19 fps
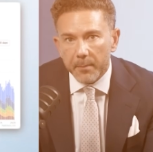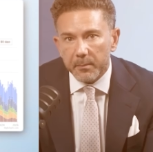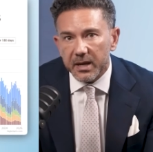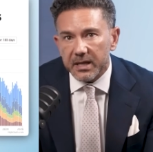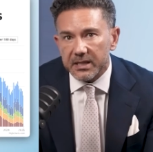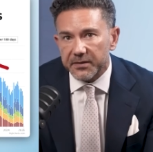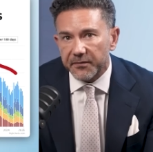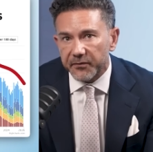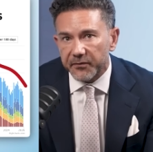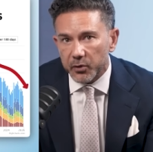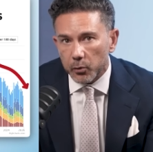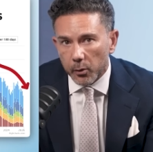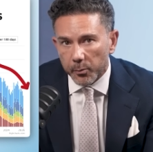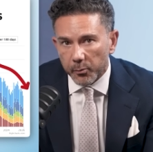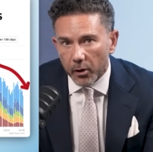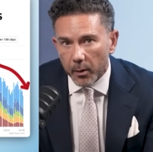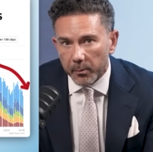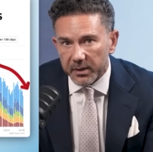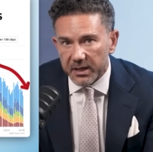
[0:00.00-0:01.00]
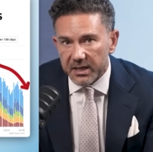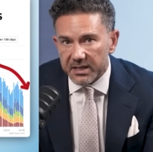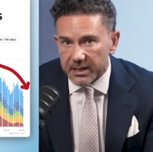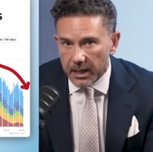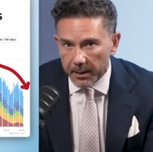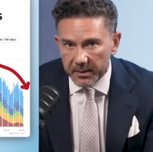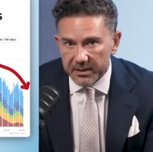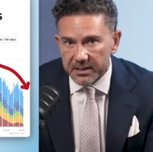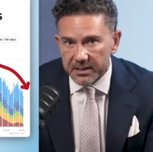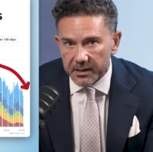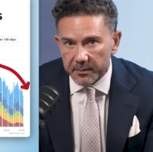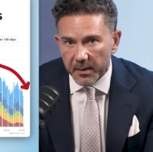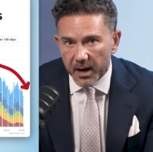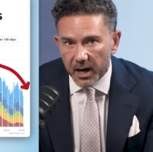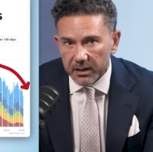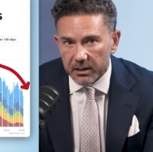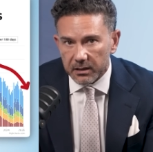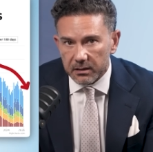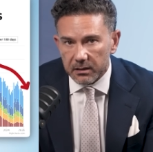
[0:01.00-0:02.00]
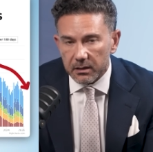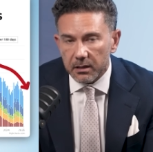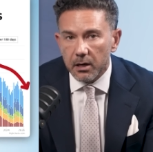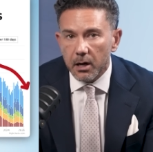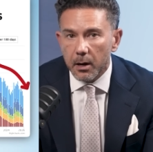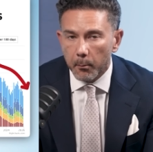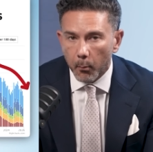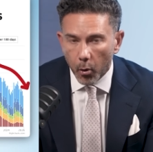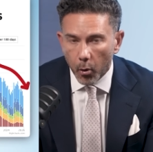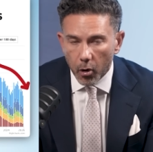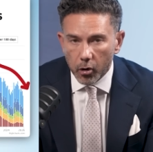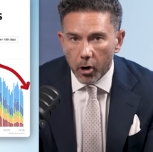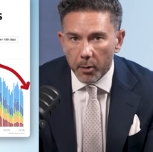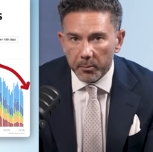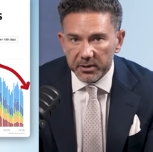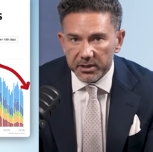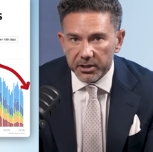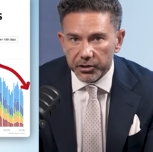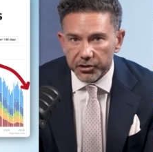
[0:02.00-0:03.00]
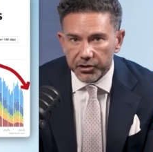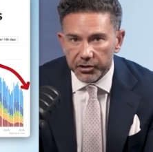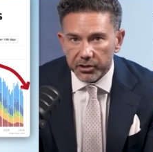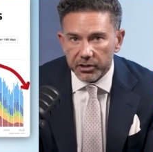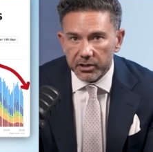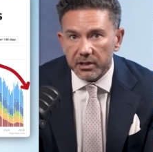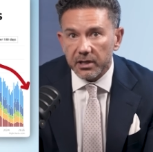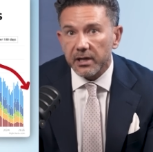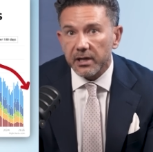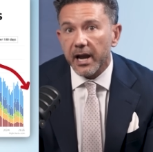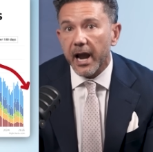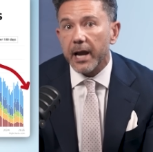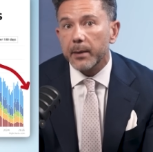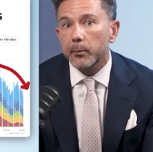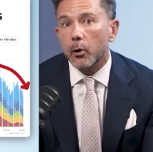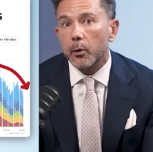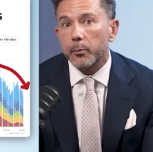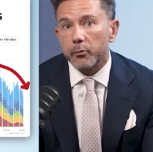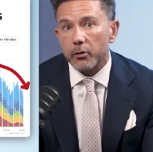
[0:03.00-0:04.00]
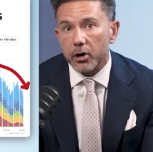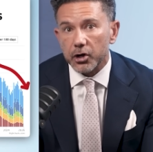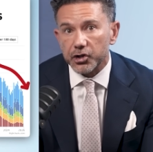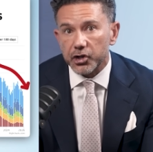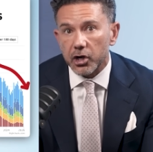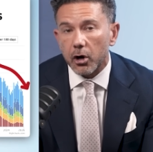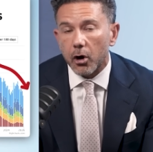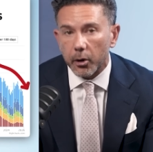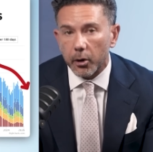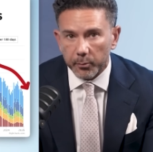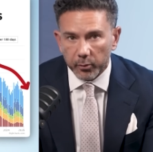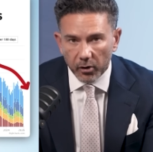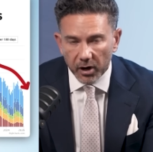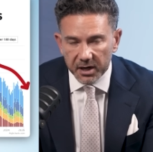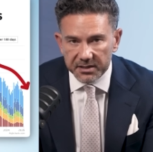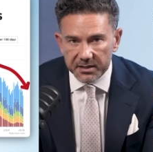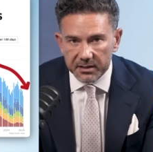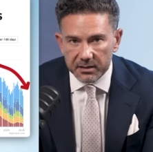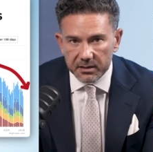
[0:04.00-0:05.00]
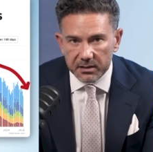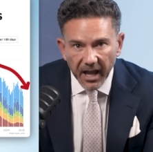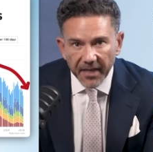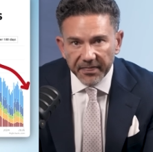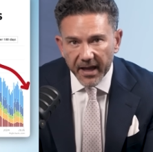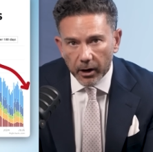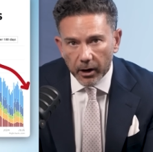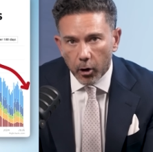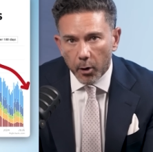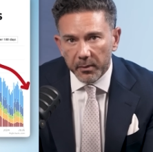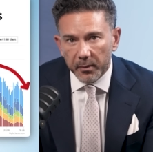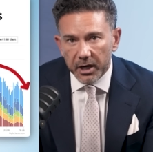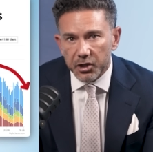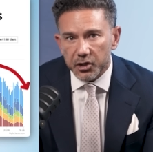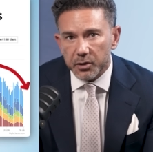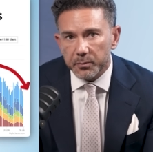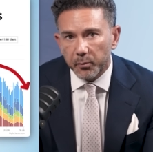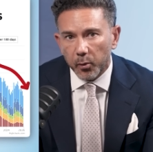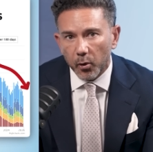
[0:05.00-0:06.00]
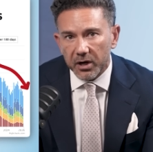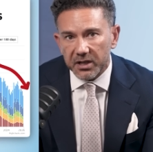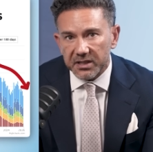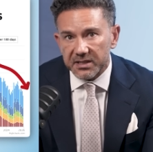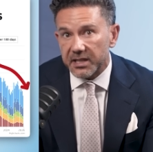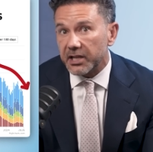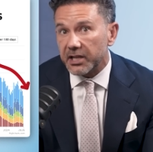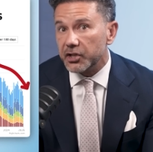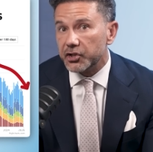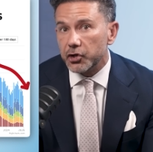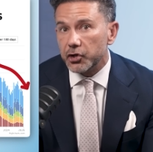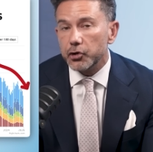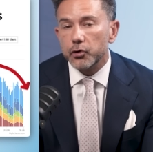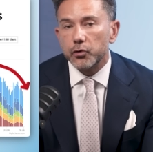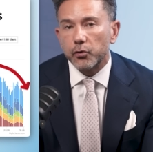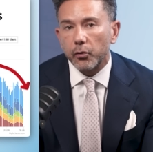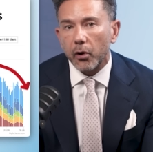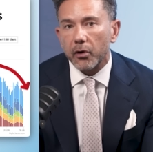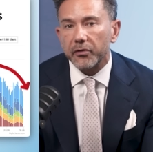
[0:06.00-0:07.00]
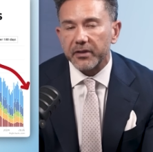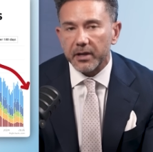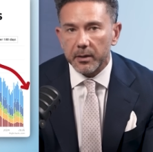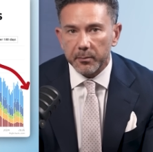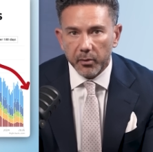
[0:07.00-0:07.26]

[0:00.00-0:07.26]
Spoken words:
means fewer properties coming to the market, more competition, and more pressure on prices. That combination points to continued growth in